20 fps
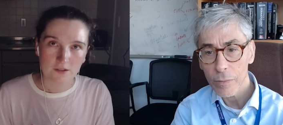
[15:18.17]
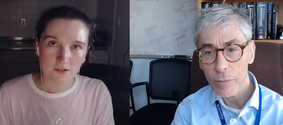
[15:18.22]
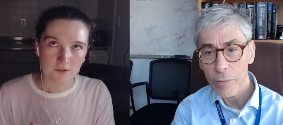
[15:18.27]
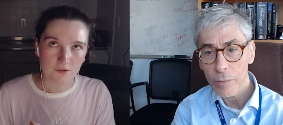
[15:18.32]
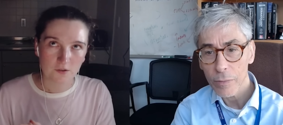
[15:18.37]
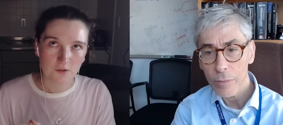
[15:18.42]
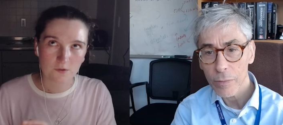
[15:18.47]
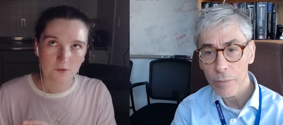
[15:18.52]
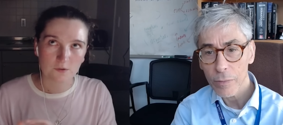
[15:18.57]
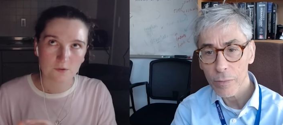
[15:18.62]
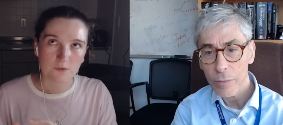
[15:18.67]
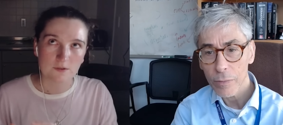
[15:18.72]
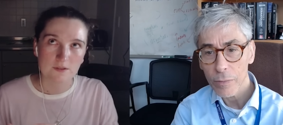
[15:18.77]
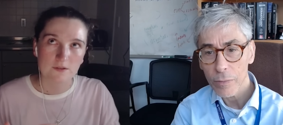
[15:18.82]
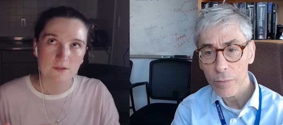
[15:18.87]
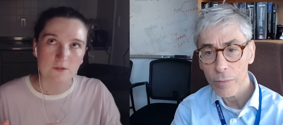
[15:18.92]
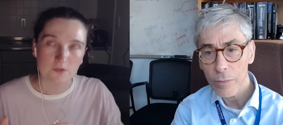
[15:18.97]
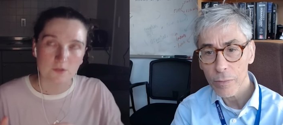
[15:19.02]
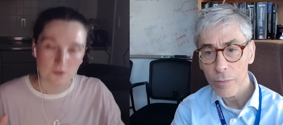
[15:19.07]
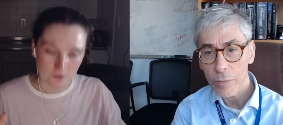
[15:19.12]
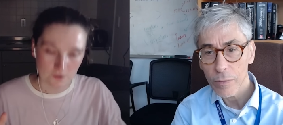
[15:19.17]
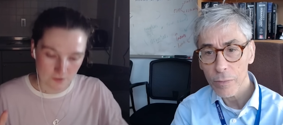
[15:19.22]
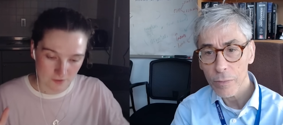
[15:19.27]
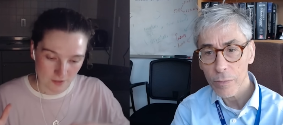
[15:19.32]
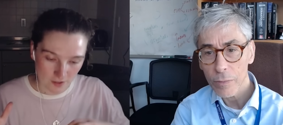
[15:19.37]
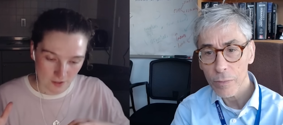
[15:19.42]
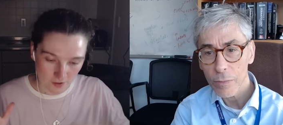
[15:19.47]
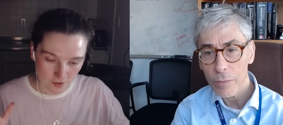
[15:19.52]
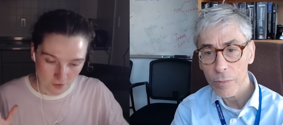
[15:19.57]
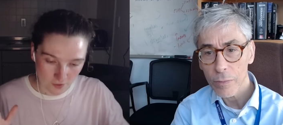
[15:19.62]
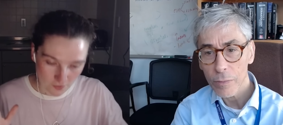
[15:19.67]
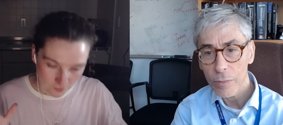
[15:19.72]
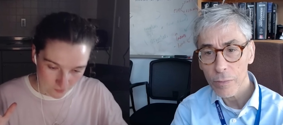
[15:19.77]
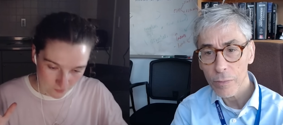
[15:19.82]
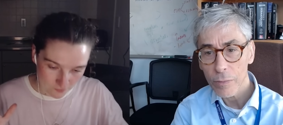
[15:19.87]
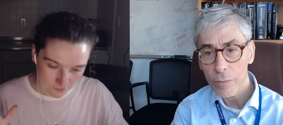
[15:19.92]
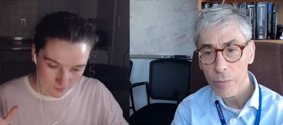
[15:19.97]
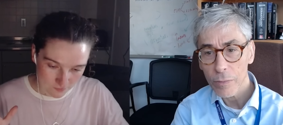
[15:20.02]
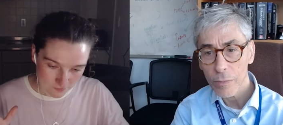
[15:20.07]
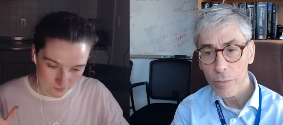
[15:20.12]
Speaker 1: you took their
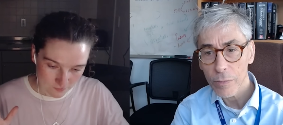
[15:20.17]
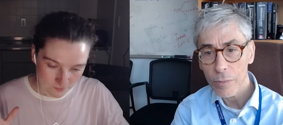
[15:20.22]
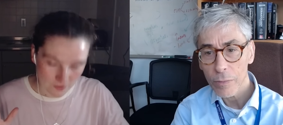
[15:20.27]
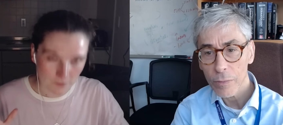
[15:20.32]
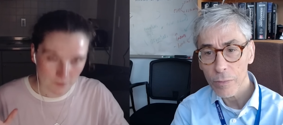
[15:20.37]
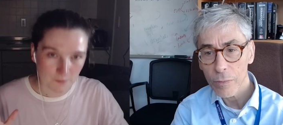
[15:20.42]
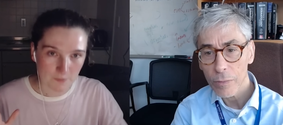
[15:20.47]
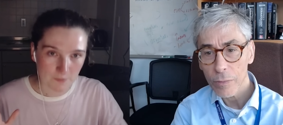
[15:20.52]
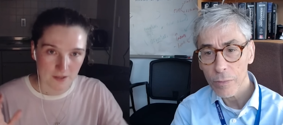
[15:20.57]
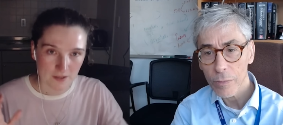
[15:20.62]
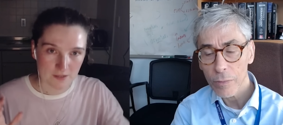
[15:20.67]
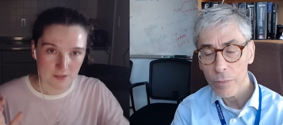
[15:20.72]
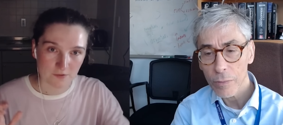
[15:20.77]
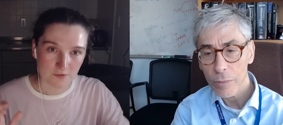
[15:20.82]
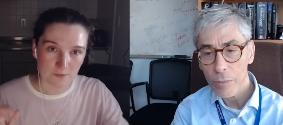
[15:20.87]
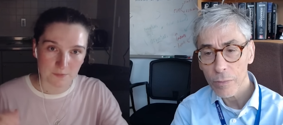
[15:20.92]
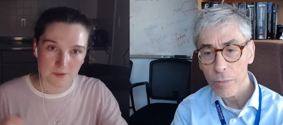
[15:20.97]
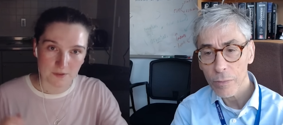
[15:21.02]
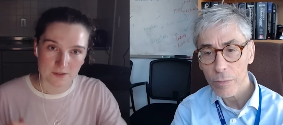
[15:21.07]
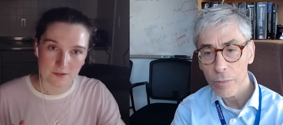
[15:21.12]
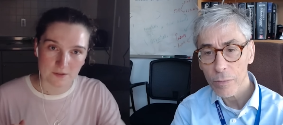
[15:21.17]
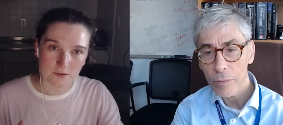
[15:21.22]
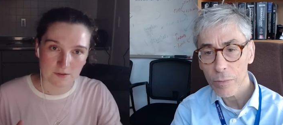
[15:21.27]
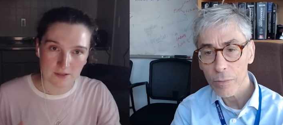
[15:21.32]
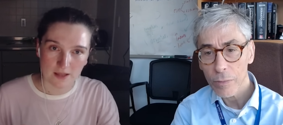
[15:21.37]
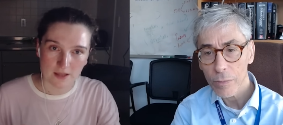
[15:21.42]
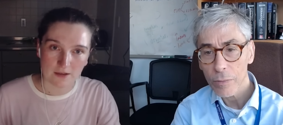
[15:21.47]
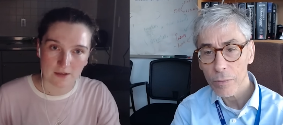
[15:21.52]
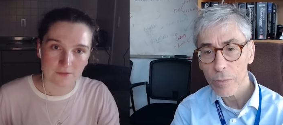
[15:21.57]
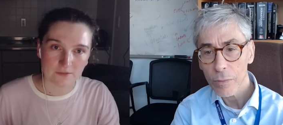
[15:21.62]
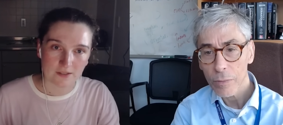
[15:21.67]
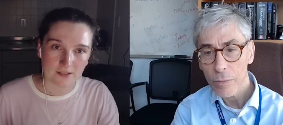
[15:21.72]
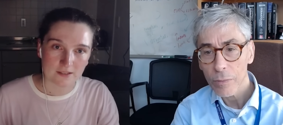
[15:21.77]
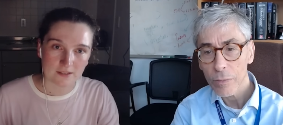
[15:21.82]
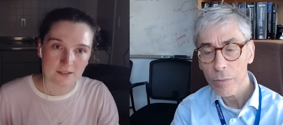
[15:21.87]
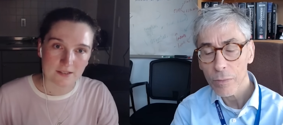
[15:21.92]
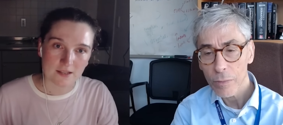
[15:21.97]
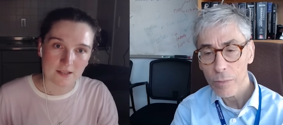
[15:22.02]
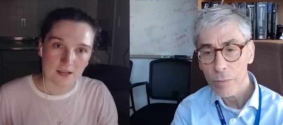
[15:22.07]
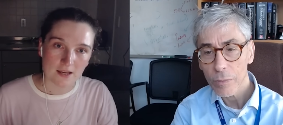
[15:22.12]
own fibroblasts from the soles of their
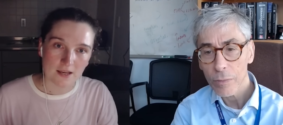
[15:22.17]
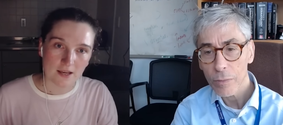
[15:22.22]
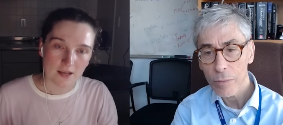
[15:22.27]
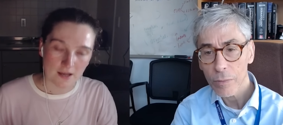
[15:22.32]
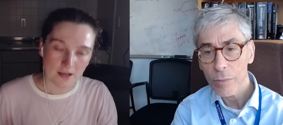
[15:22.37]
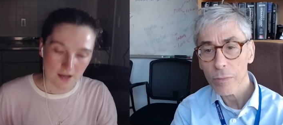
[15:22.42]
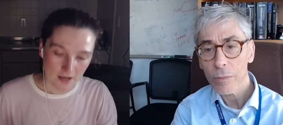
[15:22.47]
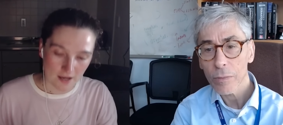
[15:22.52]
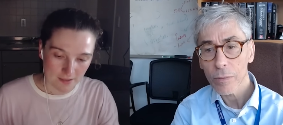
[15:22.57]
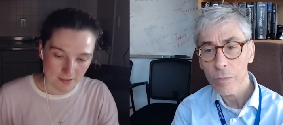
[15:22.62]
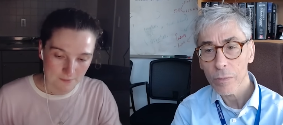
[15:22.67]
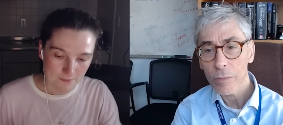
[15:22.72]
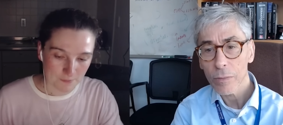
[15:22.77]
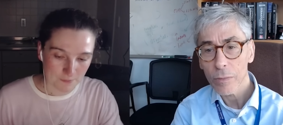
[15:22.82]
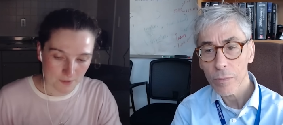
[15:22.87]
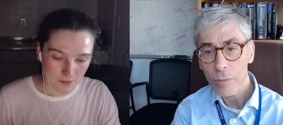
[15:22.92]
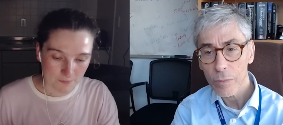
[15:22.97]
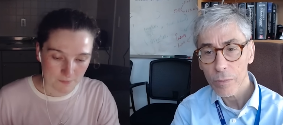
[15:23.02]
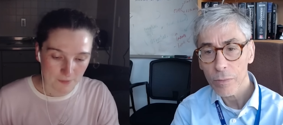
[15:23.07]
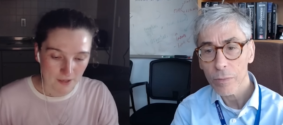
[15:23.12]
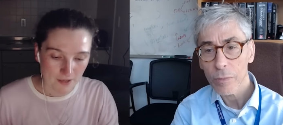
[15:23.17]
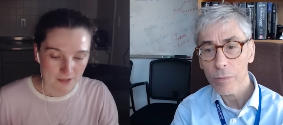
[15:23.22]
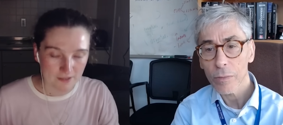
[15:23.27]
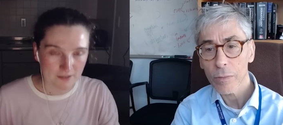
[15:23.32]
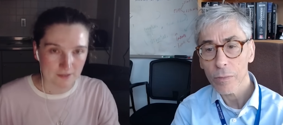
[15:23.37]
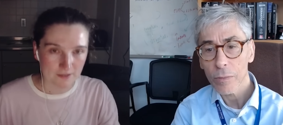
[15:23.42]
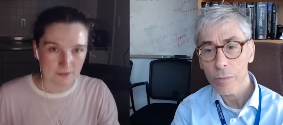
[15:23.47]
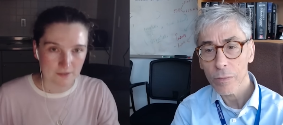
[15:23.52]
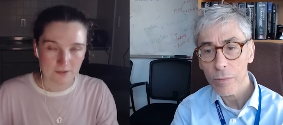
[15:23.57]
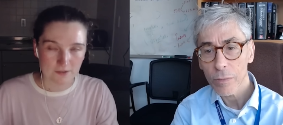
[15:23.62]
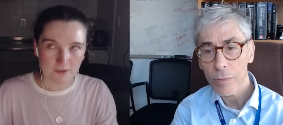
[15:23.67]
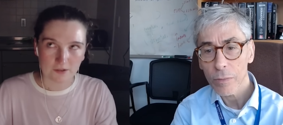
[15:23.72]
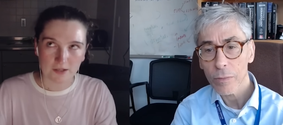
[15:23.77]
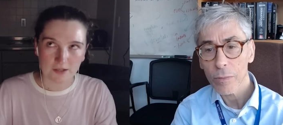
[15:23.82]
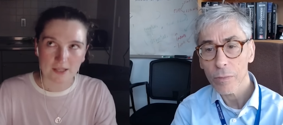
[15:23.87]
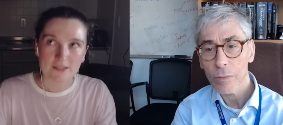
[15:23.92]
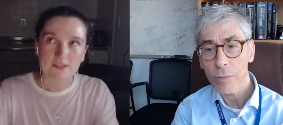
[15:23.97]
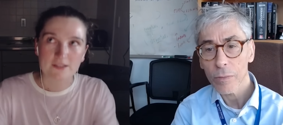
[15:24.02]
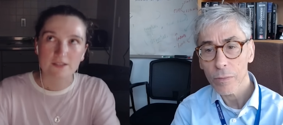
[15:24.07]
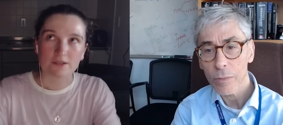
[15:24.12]
feet and then put it back
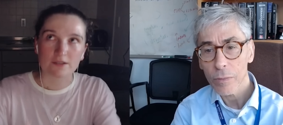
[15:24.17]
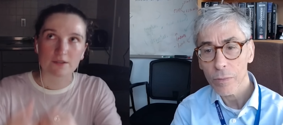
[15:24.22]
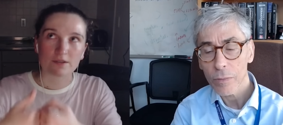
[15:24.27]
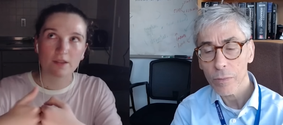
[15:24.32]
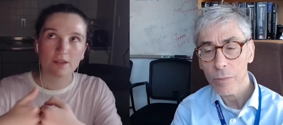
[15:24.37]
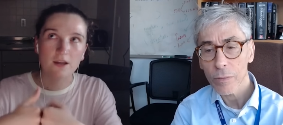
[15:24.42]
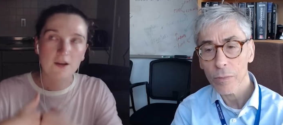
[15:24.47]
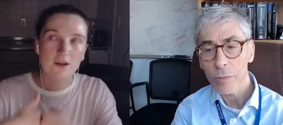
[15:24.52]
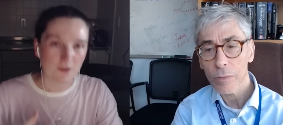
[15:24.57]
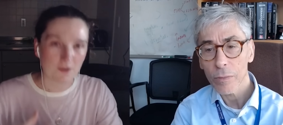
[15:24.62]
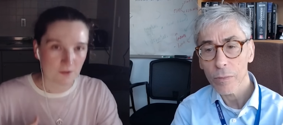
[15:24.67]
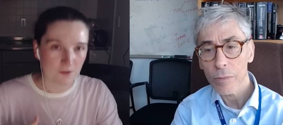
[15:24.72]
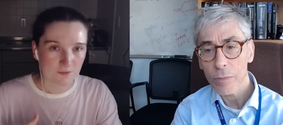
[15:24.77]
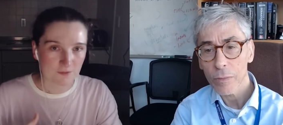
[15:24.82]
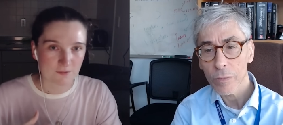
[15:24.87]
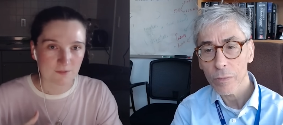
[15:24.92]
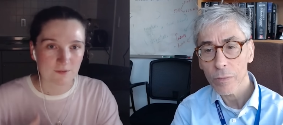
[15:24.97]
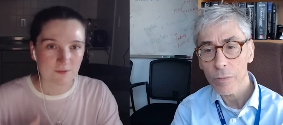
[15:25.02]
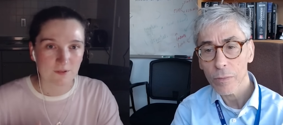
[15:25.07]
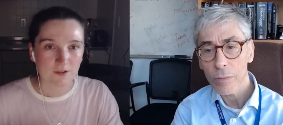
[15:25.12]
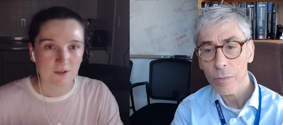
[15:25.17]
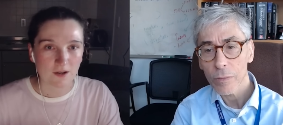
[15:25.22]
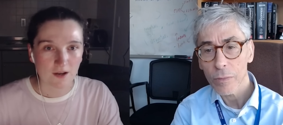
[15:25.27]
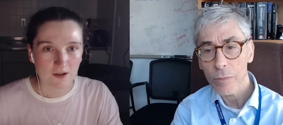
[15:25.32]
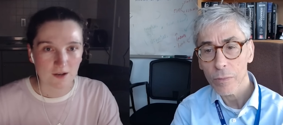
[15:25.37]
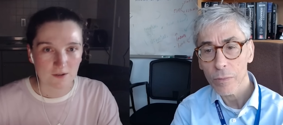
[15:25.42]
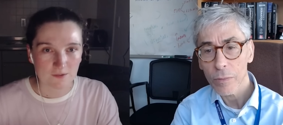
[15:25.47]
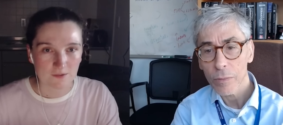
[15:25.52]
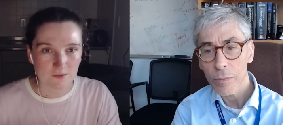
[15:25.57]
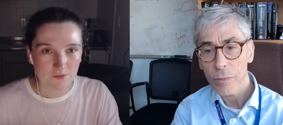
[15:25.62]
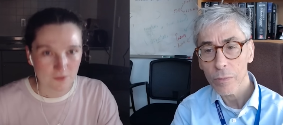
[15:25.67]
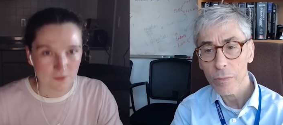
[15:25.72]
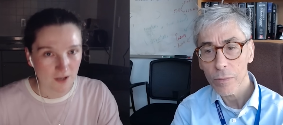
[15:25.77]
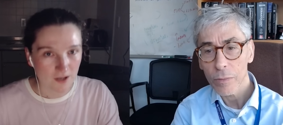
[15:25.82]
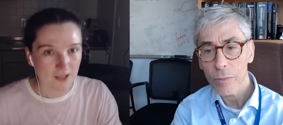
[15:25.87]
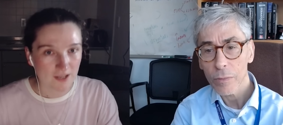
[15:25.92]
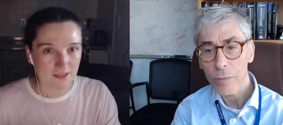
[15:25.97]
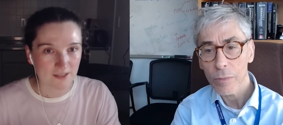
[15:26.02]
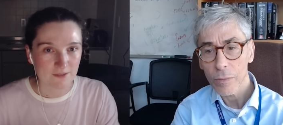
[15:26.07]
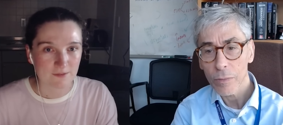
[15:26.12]
into their own uh,
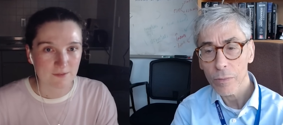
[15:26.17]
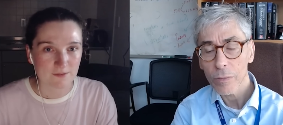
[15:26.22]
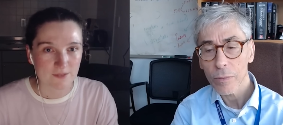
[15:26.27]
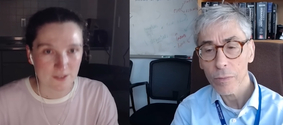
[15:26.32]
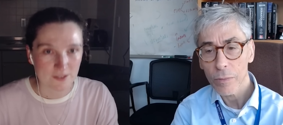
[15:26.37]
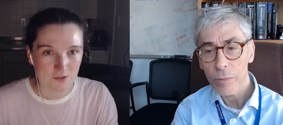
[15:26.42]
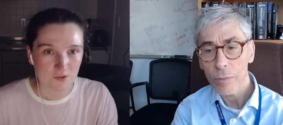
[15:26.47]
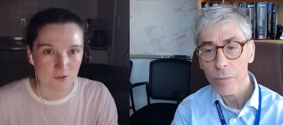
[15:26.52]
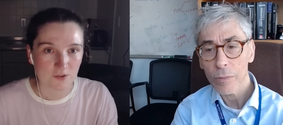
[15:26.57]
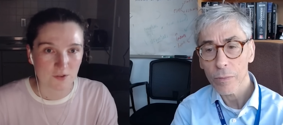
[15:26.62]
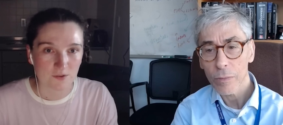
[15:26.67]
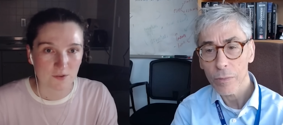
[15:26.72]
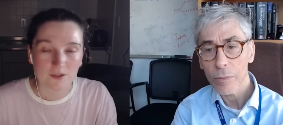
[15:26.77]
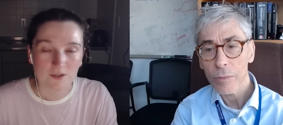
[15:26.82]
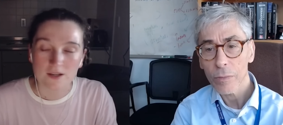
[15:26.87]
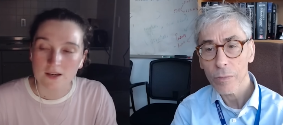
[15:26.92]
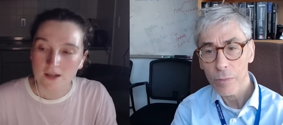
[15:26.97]
thigh tissue.